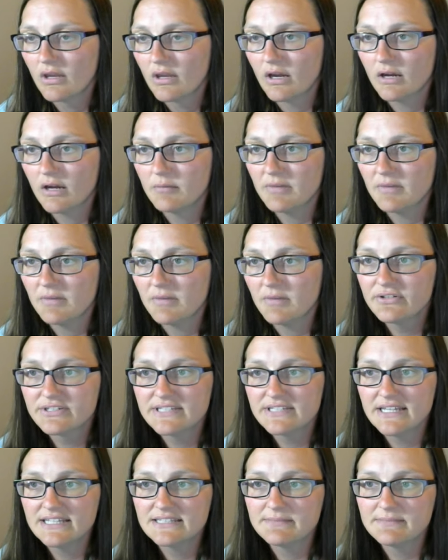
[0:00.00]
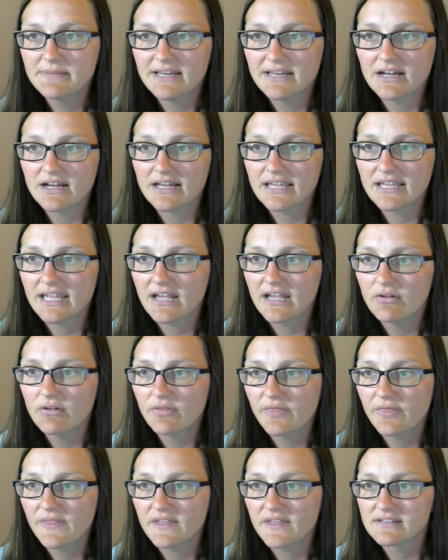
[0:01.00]
Other states may not
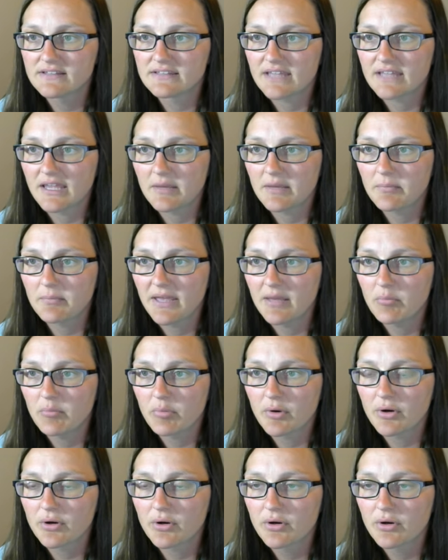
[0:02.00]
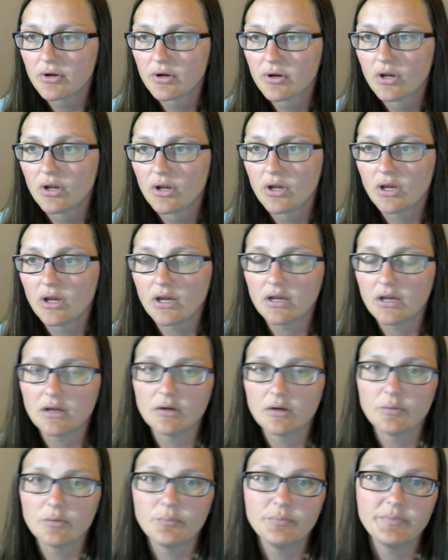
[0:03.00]
count things like paper
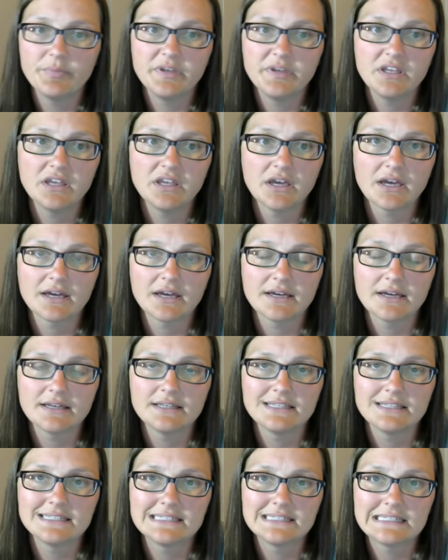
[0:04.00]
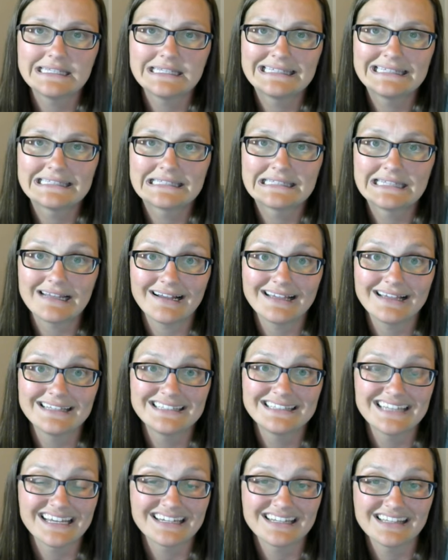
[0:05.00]
because it's not
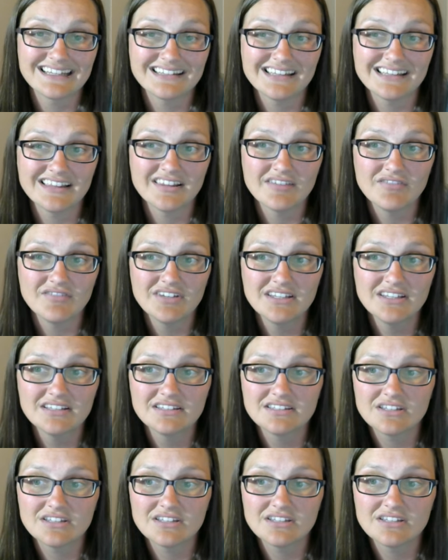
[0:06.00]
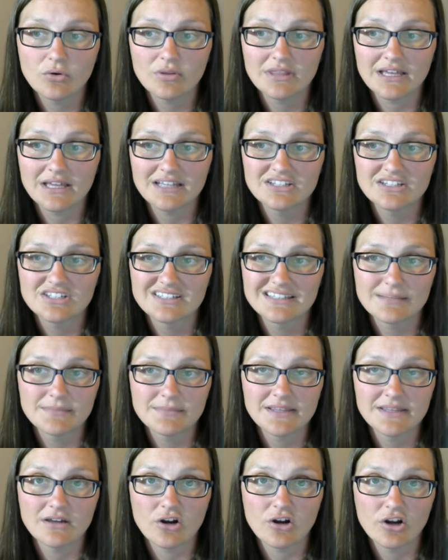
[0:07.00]
technically living. So that's just
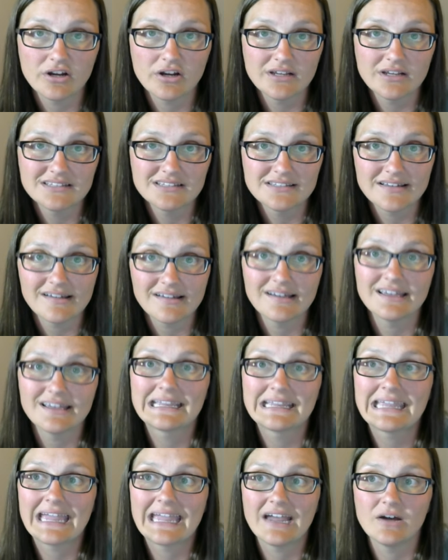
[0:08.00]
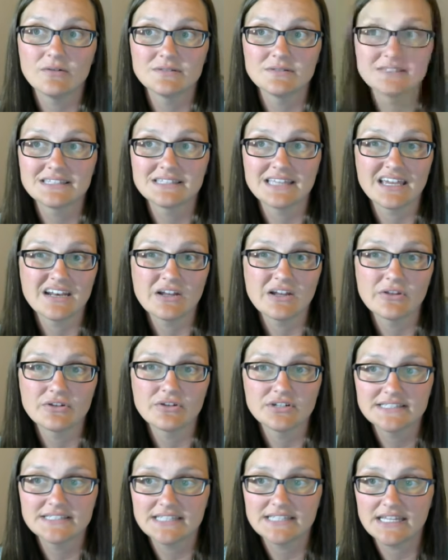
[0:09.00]
something that Arkansas counts that
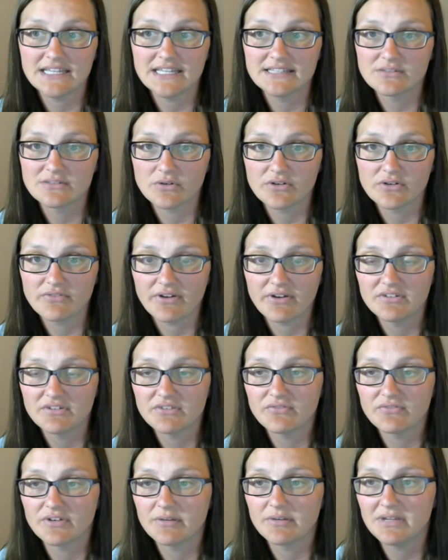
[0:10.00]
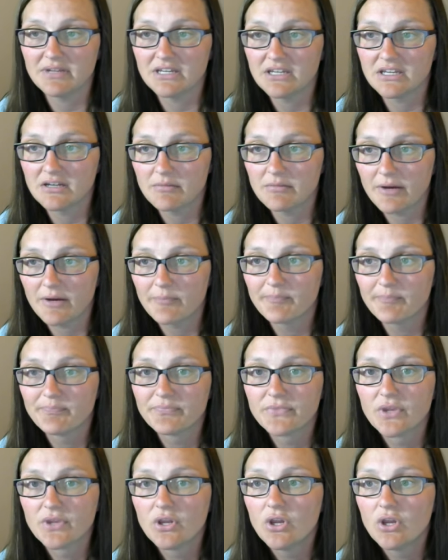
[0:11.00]
other states sort of have a different opinion about.
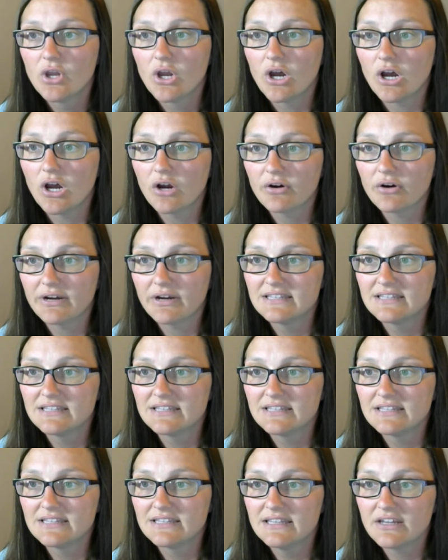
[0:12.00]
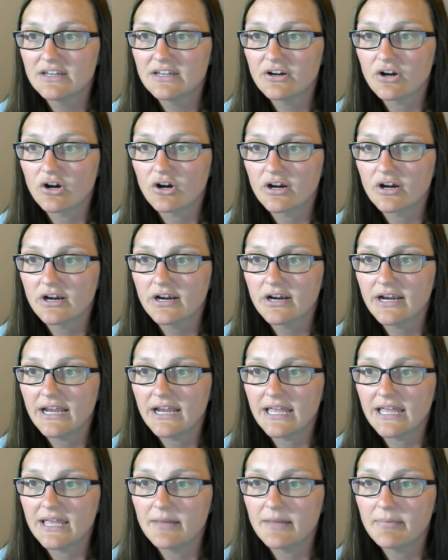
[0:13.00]
All right, so then there are
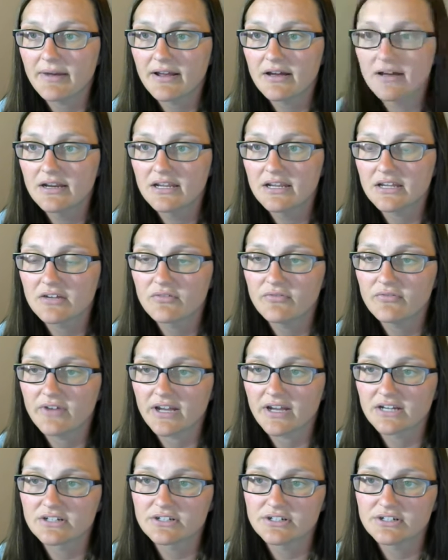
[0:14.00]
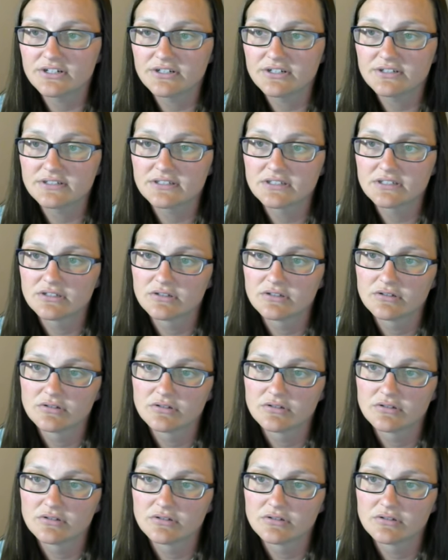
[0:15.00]
abiotic factors.